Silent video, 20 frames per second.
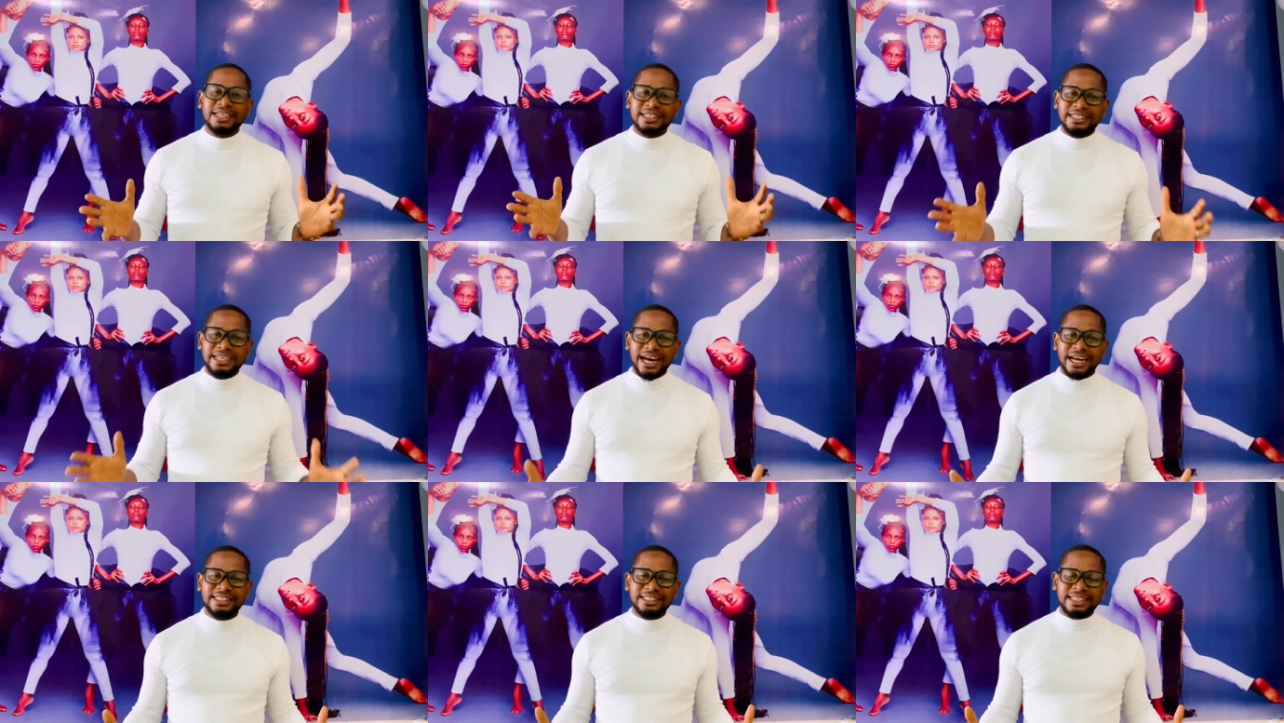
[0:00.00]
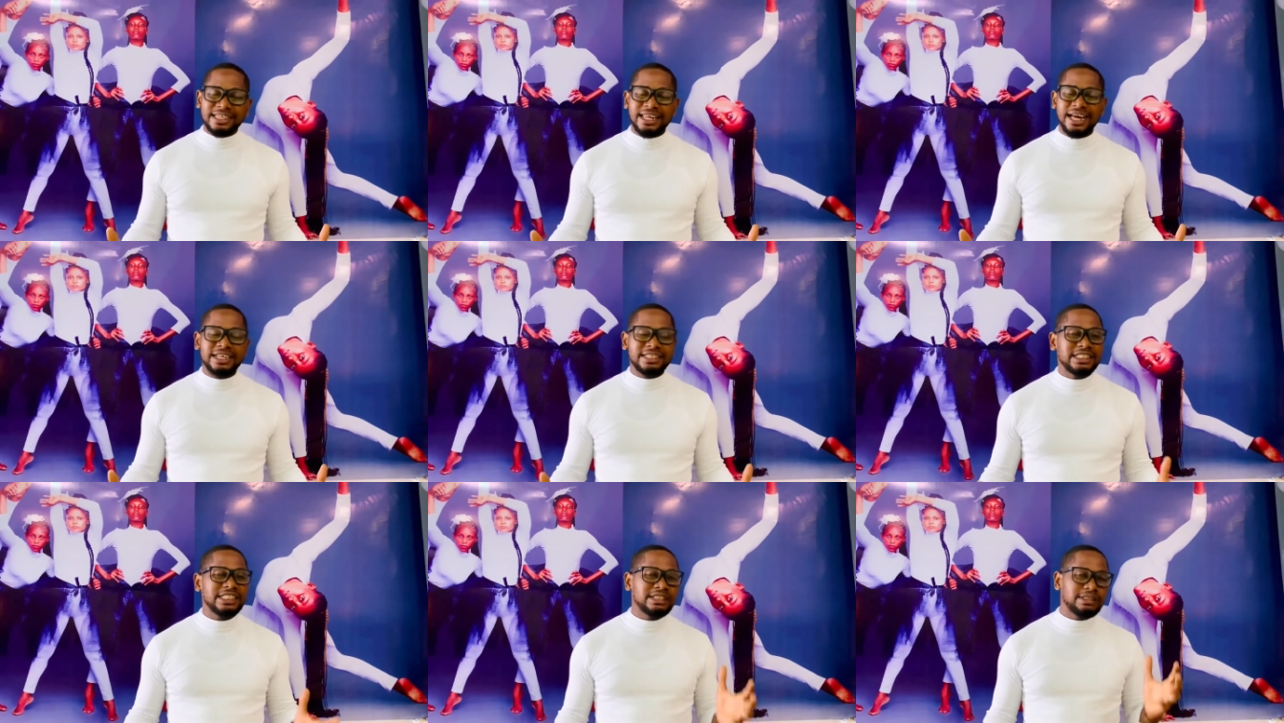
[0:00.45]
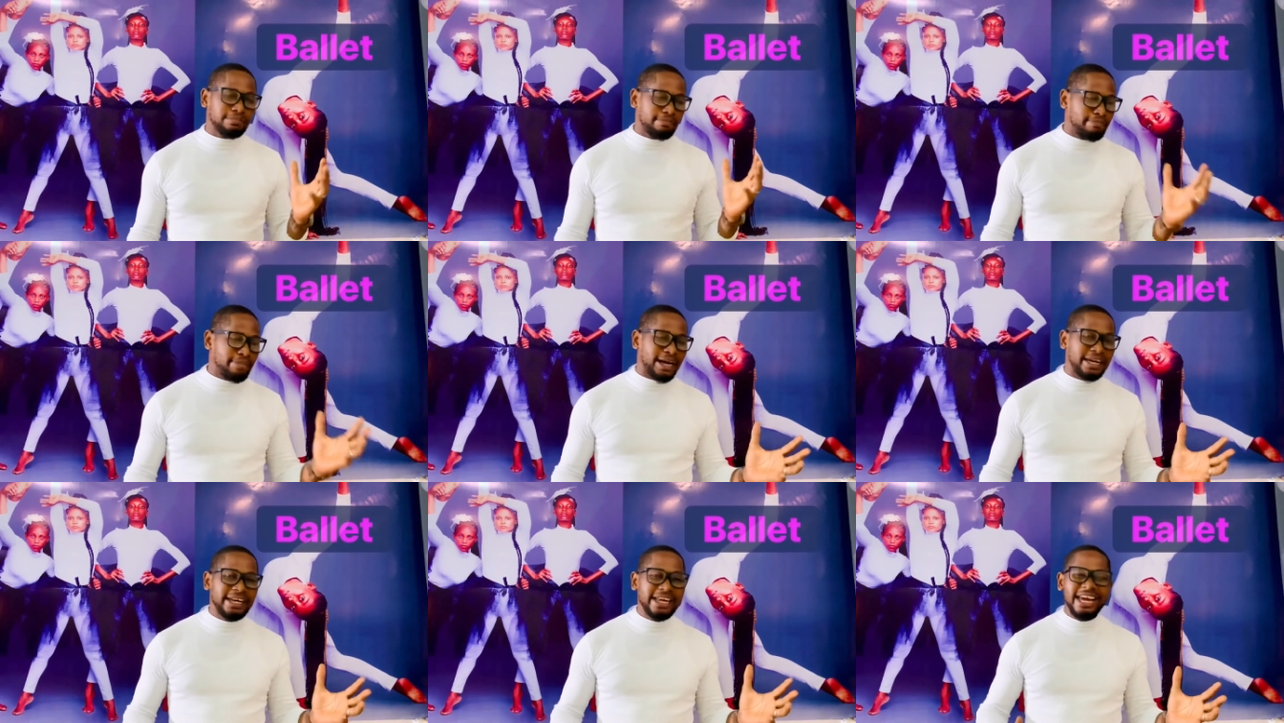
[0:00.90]
dance classes,
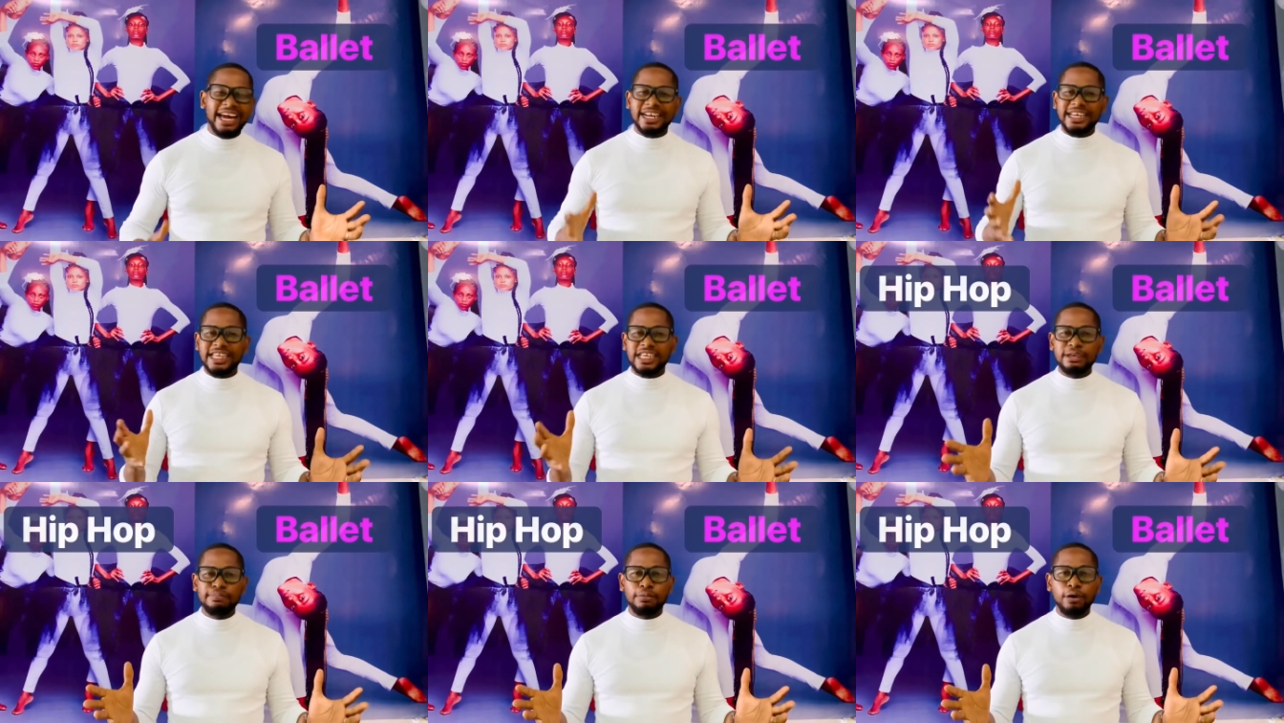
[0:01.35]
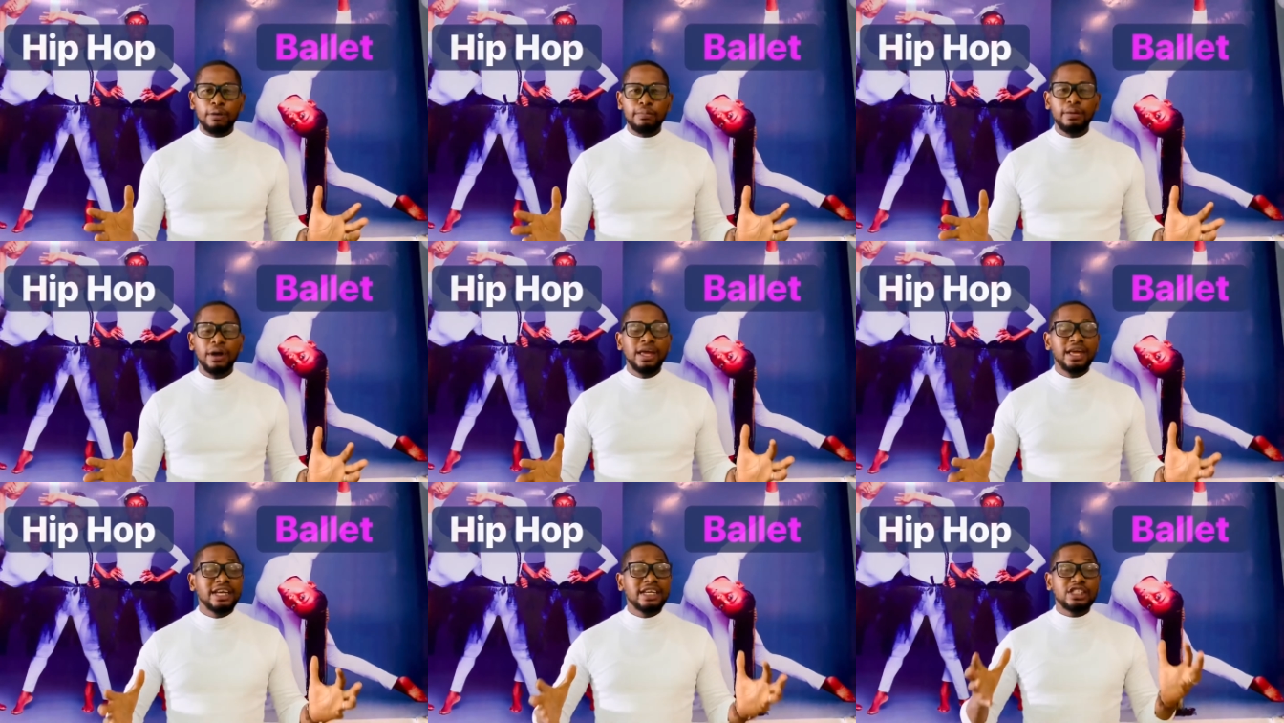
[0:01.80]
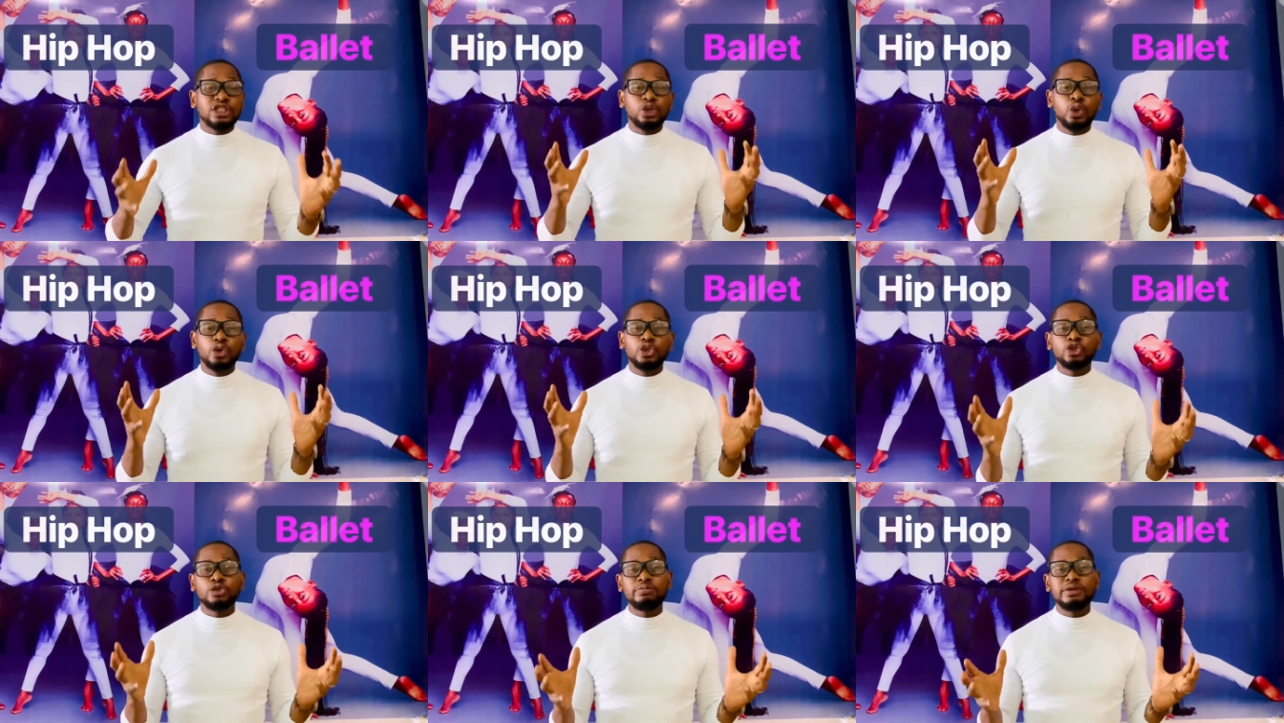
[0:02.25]
ballet and hip hop is
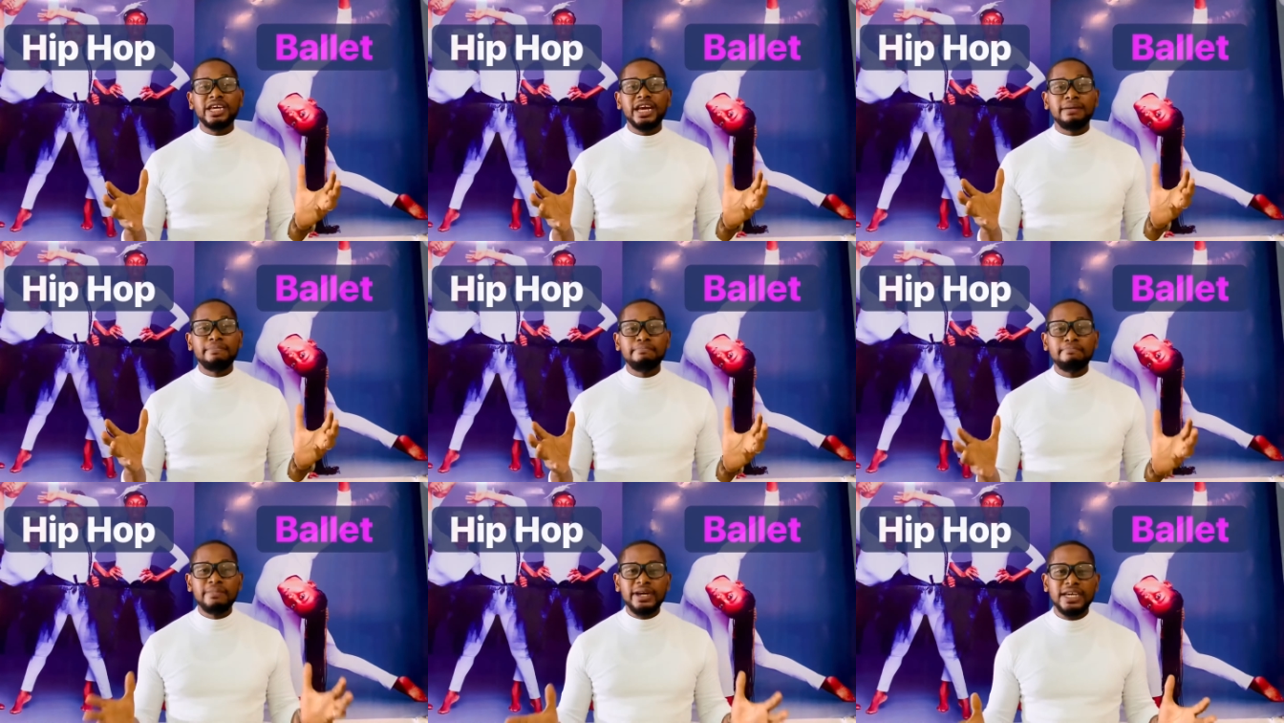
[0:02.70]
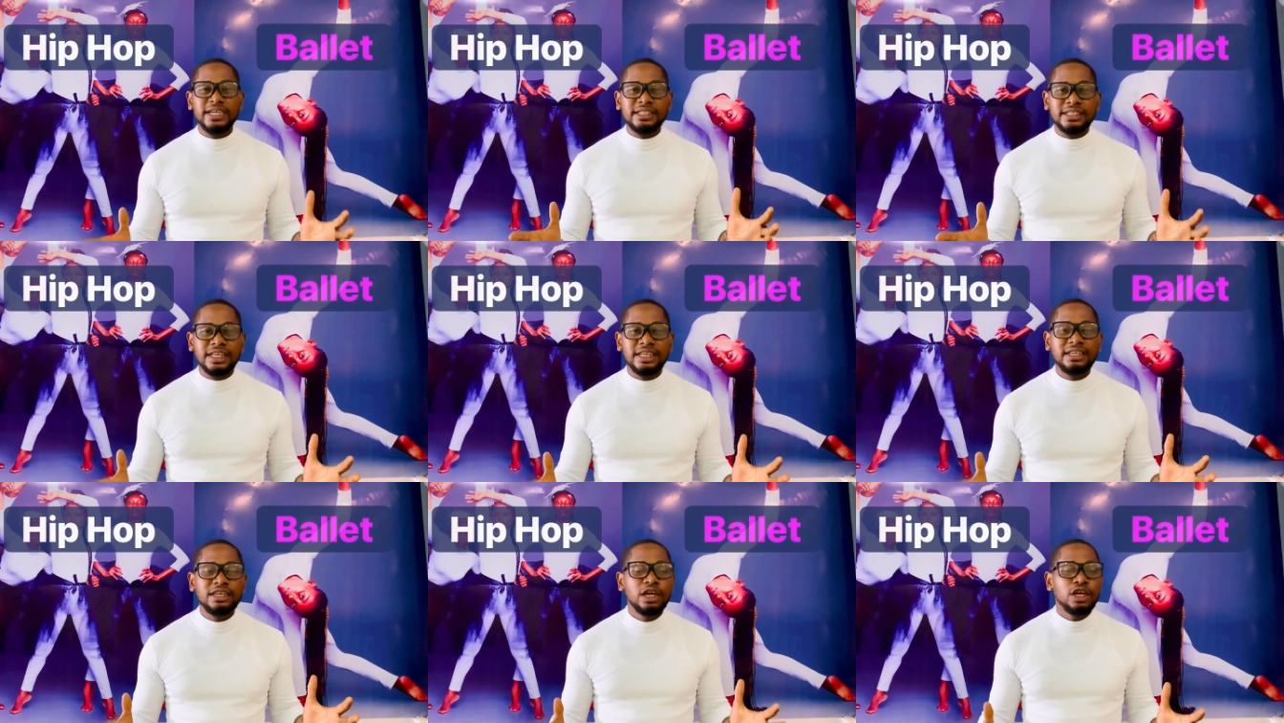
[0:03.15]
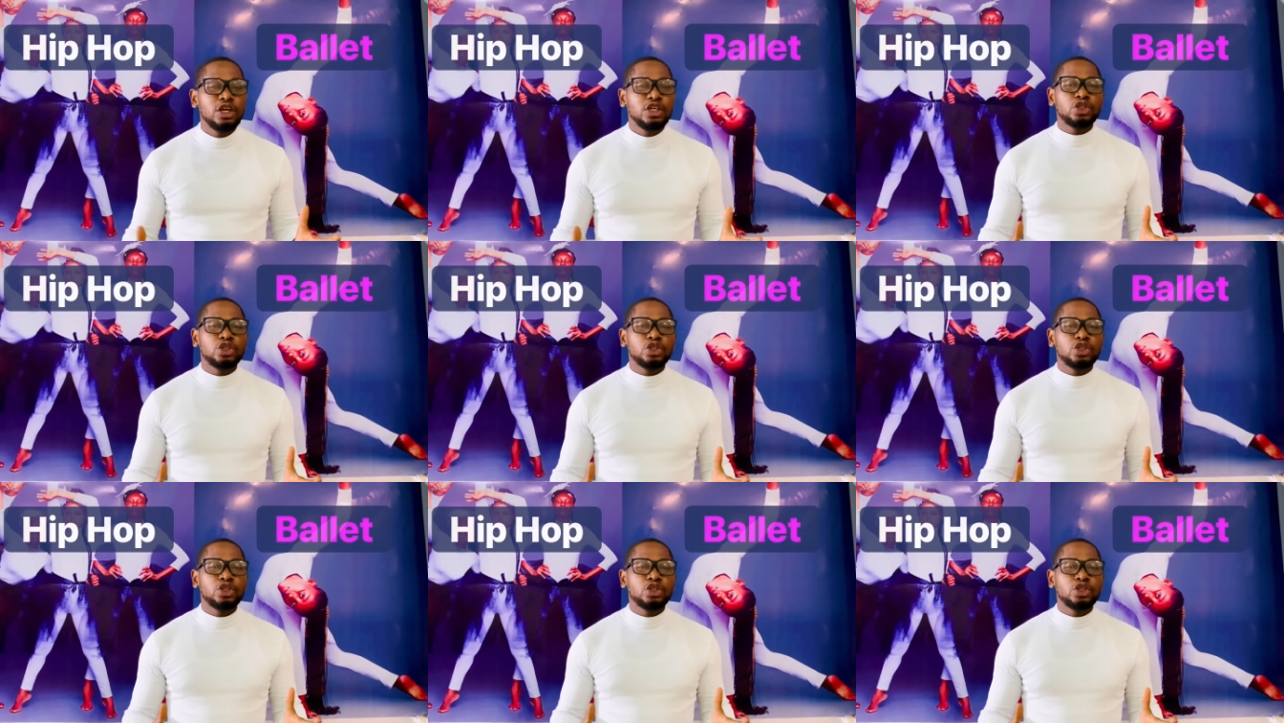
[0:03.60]
going to be amazing.